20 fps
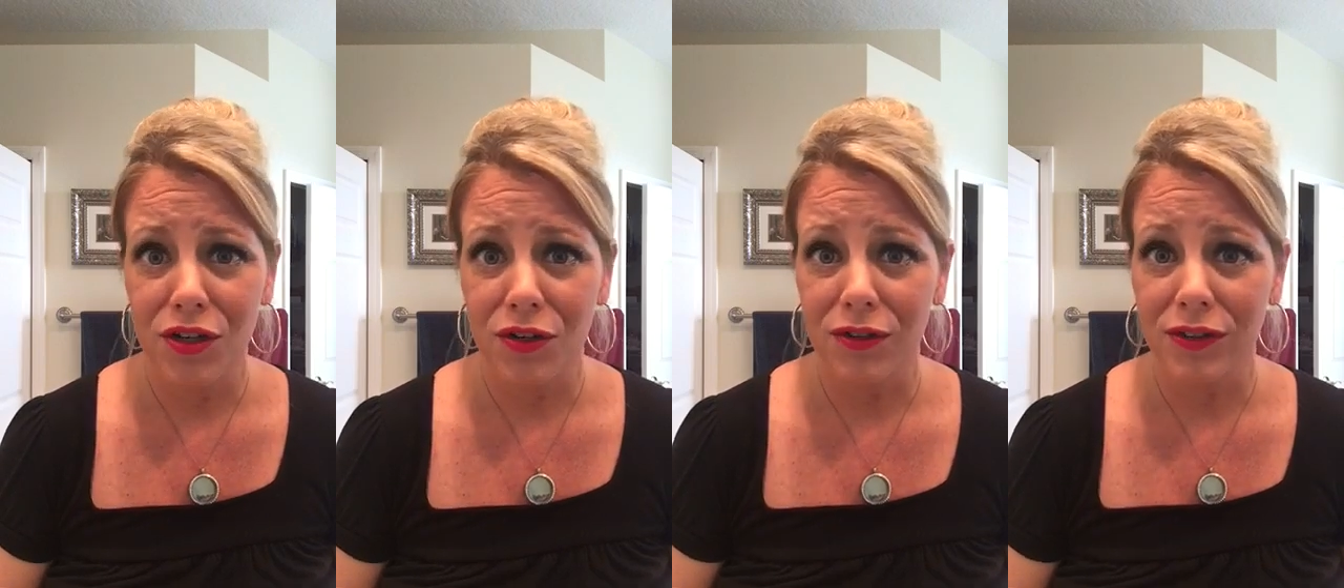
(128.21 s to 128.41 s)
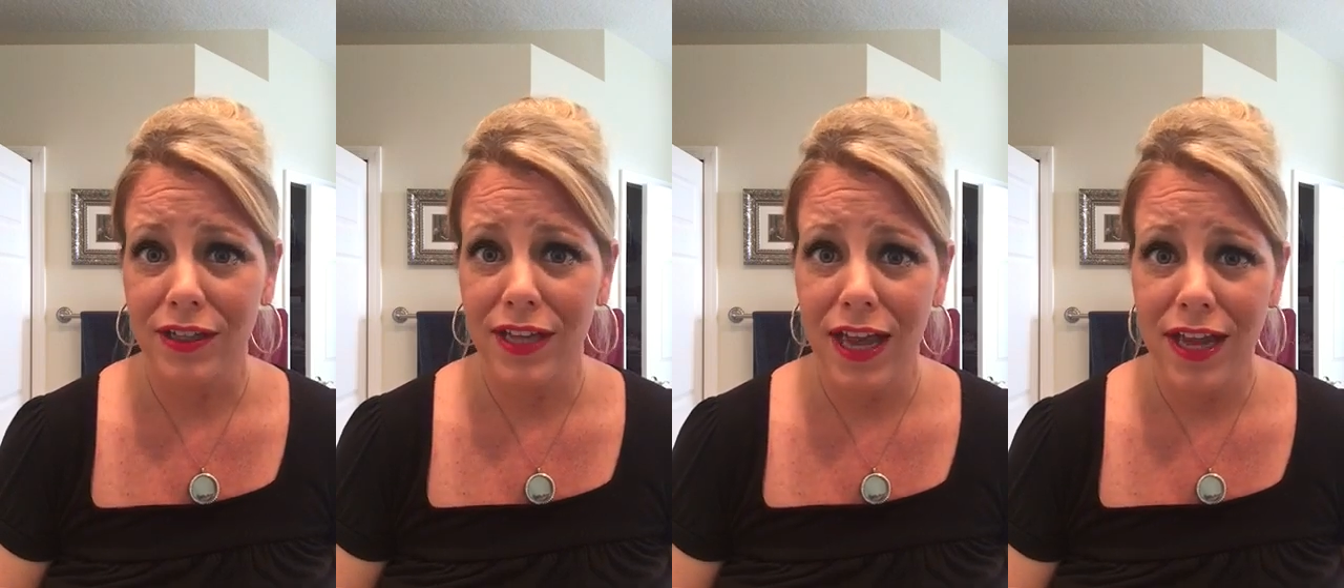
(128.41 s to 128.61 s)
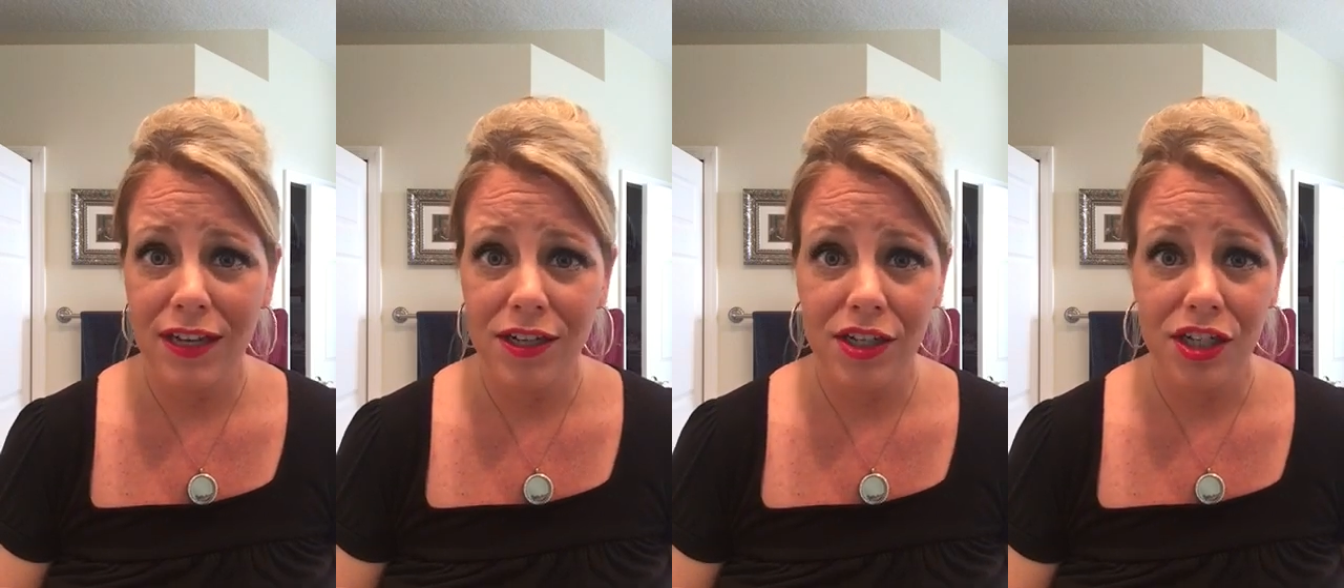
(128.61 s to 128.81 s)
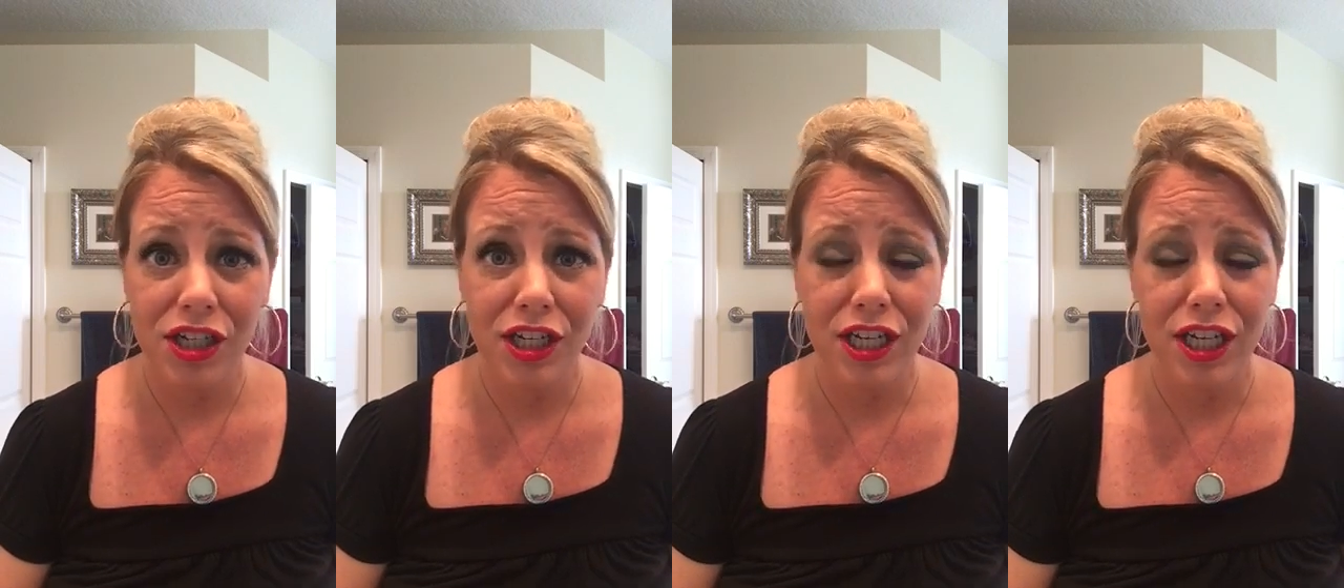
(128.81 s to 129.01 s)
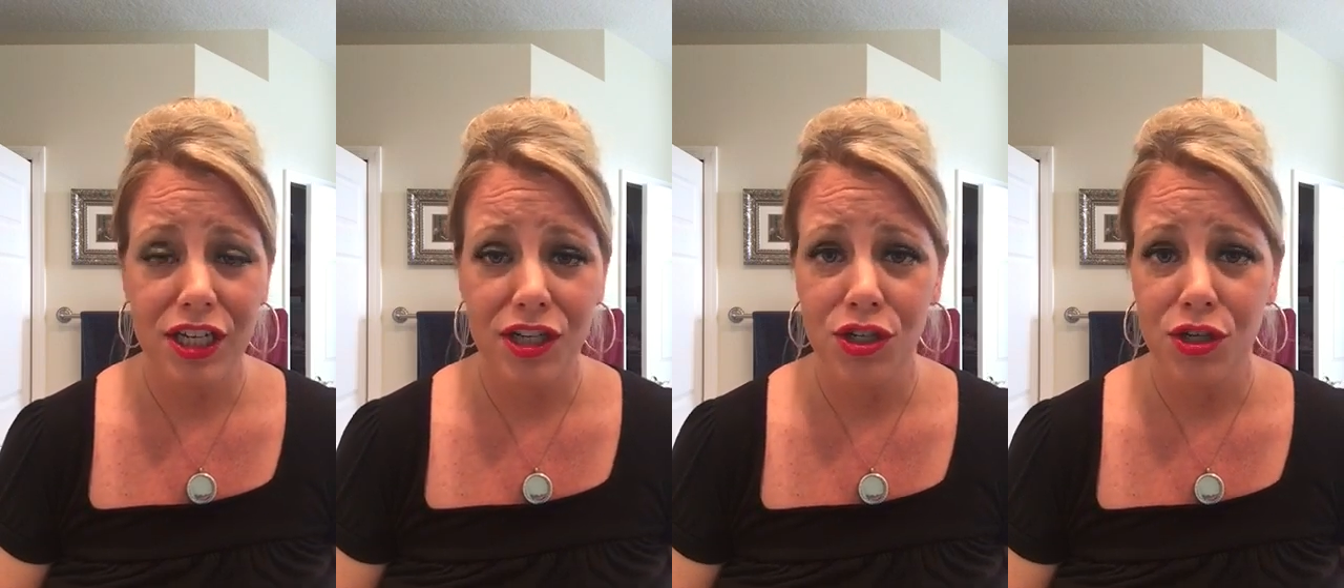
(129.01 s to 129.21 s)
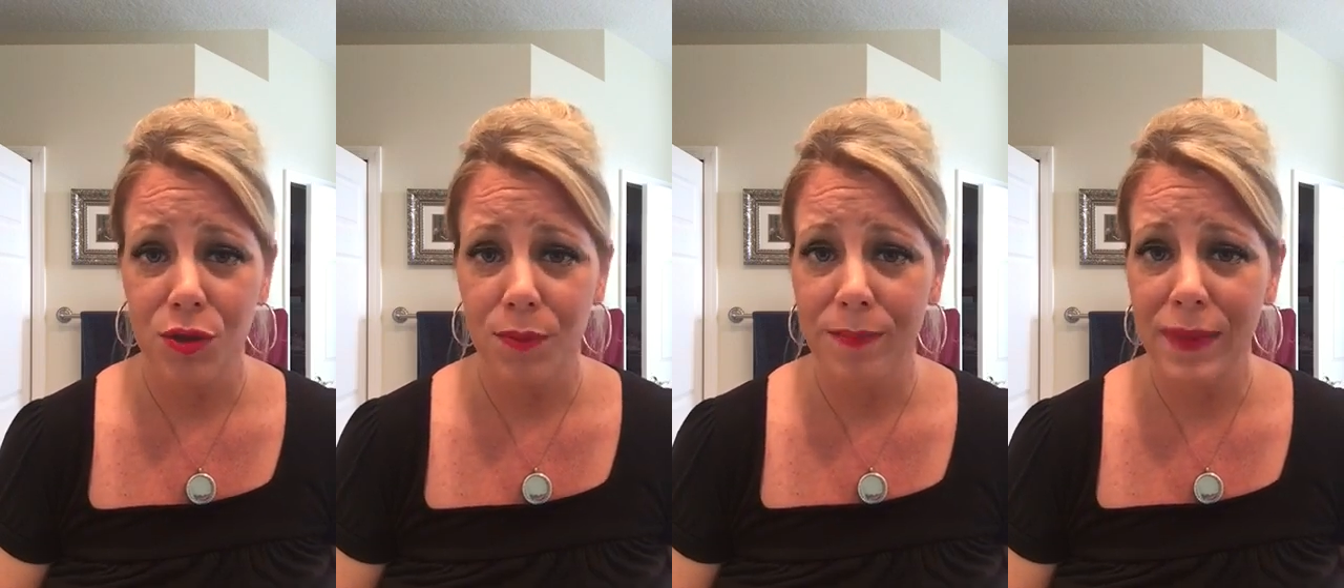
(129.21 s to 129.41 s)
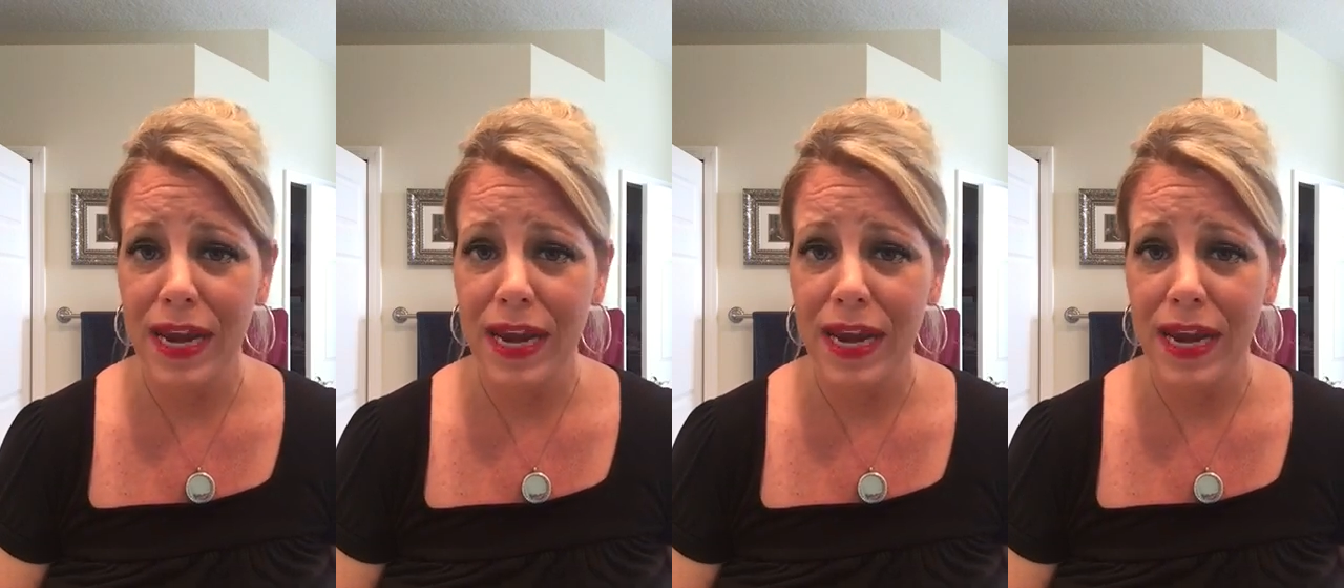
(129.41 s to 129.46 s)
your lunch, kiss your